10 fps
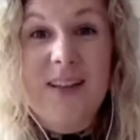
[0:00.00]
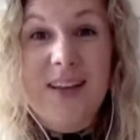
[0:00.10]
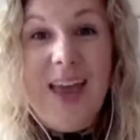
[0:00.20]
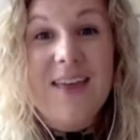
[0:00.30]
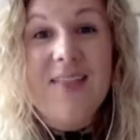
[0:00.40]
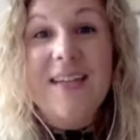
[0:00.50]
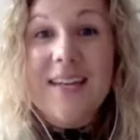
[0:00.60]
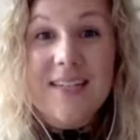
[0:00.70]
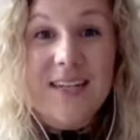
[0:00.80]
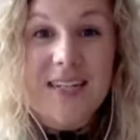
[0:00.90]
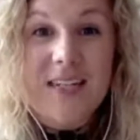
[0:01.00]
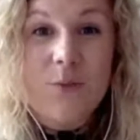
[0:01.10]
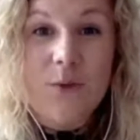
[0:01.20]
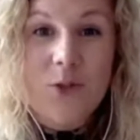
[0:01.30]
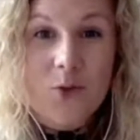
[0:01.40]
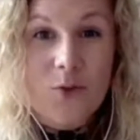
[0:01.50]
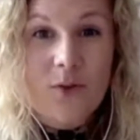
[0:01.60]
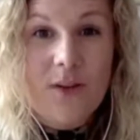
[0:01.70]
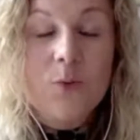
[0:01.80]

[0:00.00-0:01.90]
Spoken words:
okay? They need ideas for stories.